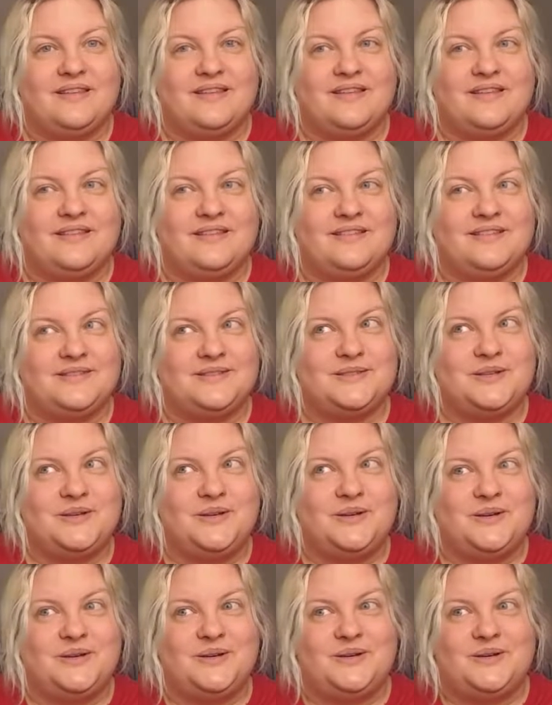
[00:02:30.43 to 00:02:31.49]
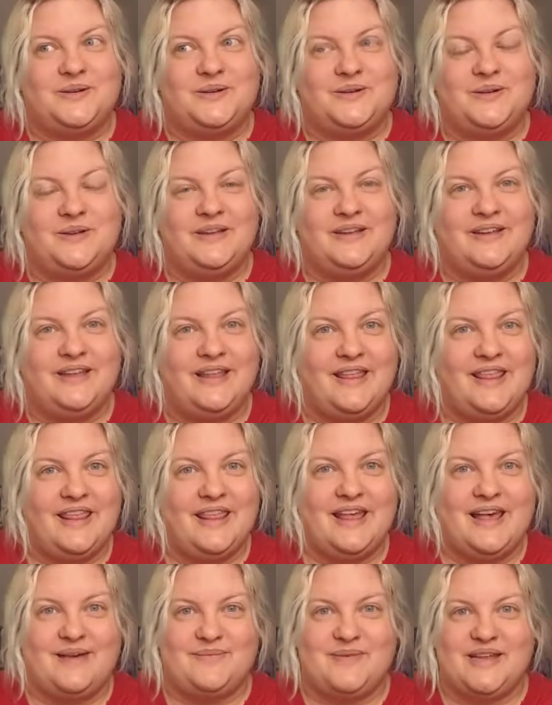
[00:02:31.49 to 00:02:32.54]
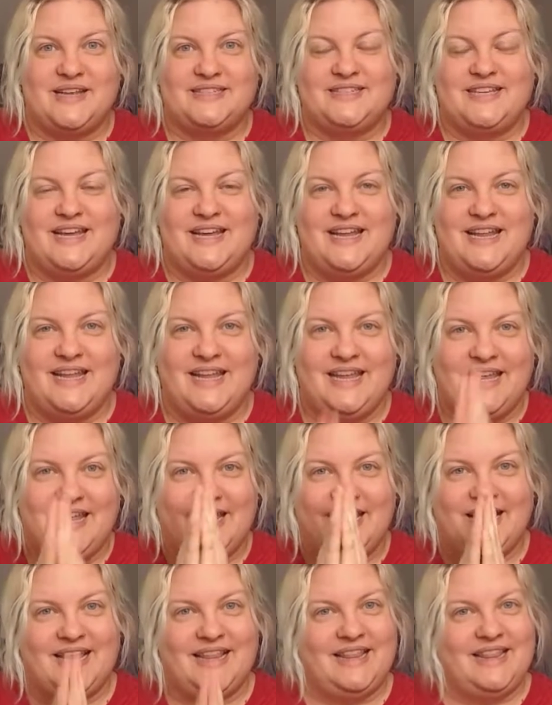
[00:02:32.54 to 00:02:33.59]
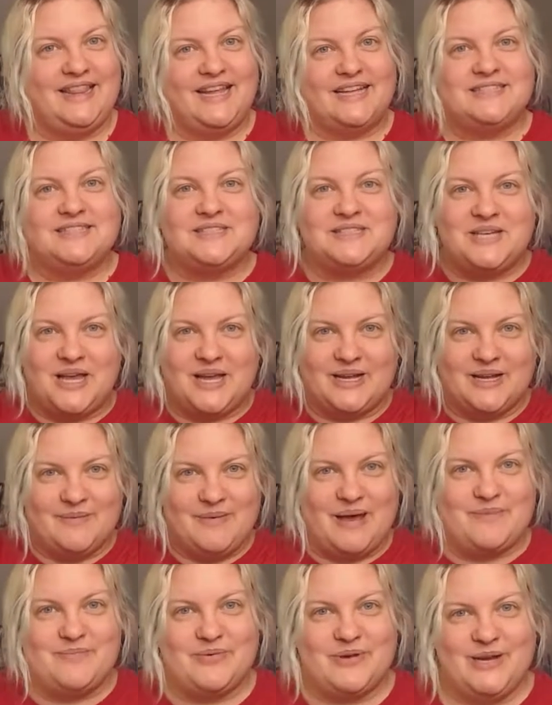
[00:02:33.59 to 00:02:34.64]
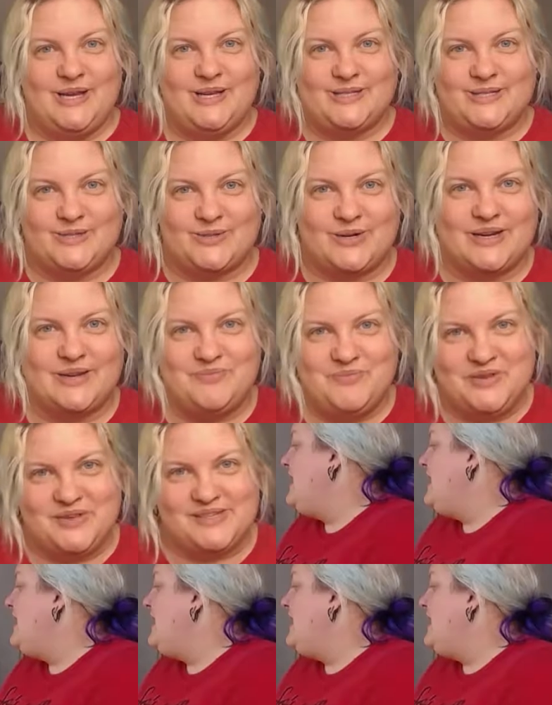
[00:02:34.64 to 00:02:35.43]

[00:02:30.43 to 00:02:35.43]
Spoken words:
So that being said, let's talk about prehistoric music.